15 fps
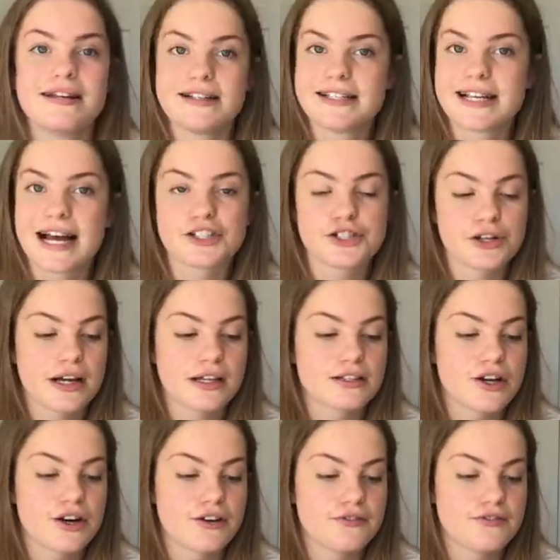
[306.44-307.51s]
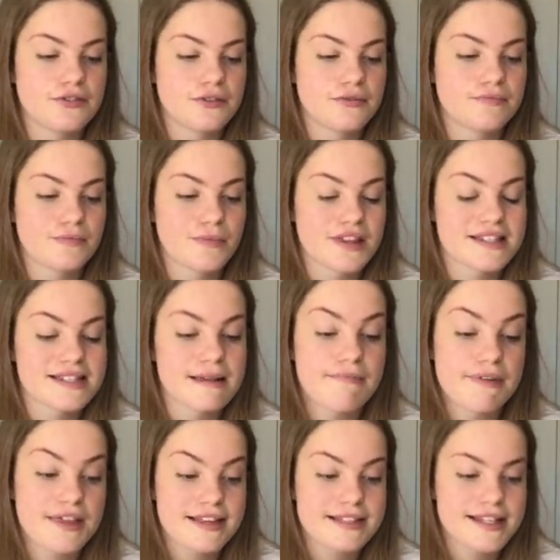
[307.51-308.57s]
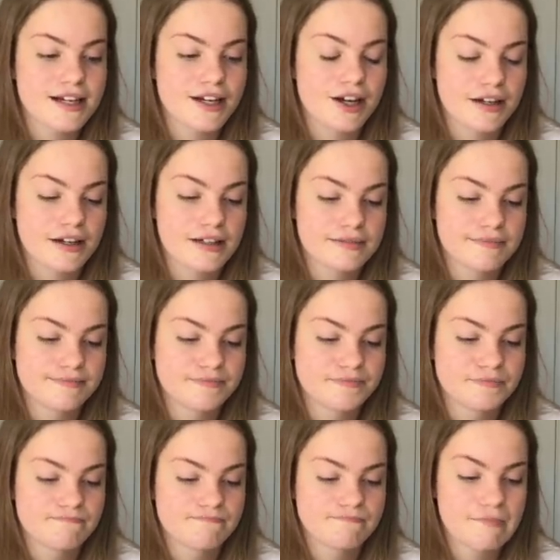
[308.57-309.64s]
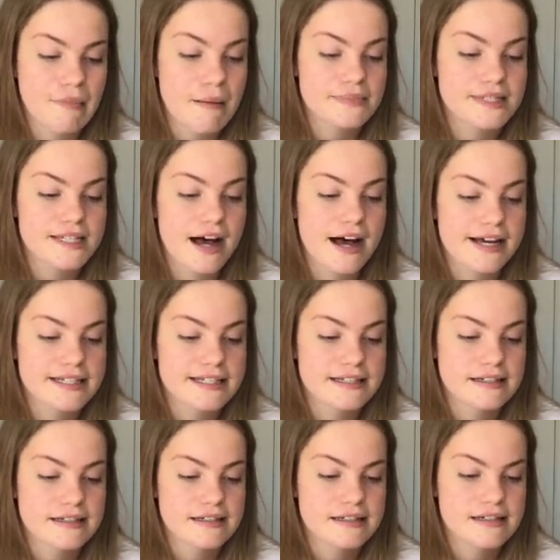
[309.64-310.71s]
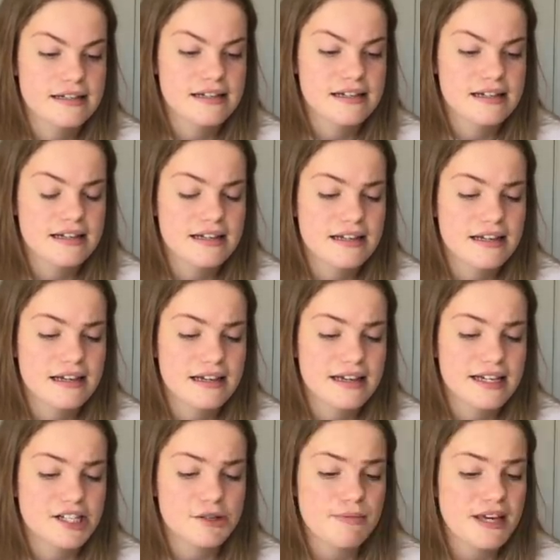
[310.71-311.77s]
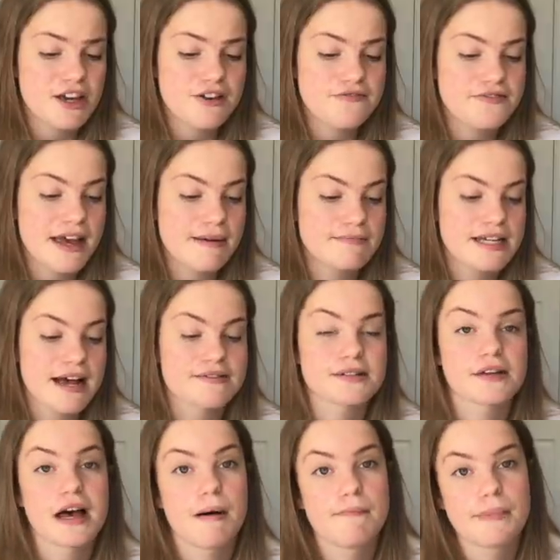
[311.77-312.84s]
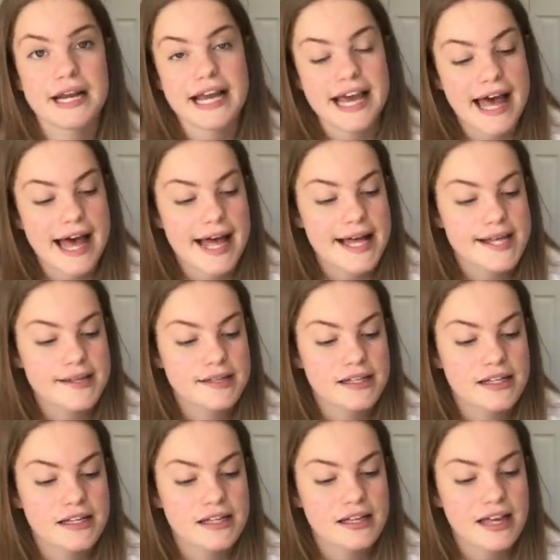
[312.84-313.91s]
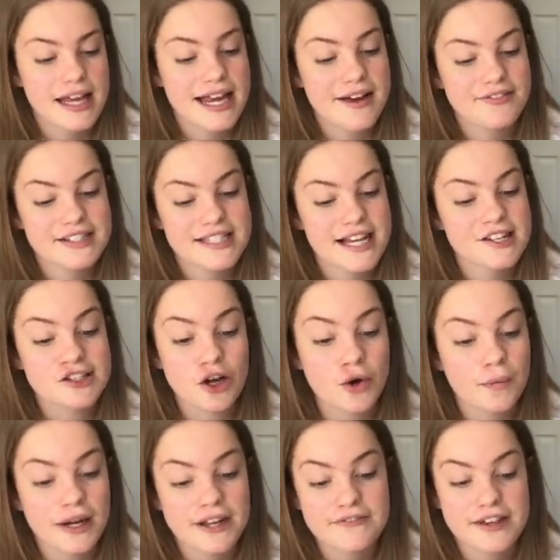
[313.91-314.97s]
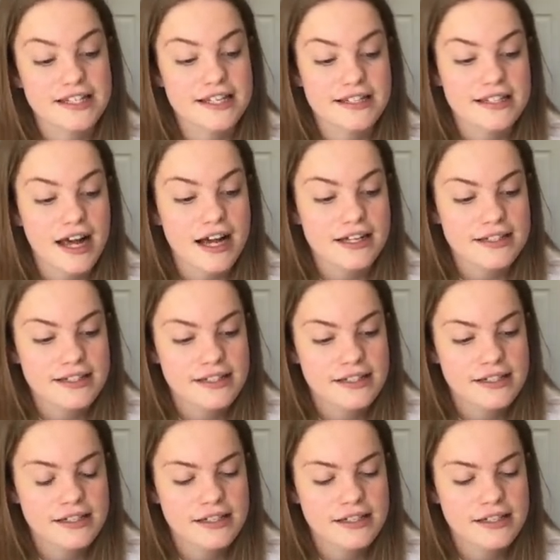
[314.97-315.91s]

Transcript: Dad trailed off with a sympathetic look. Mum sighed. It'll be good for him to have some company here. He never stays long when he visits us.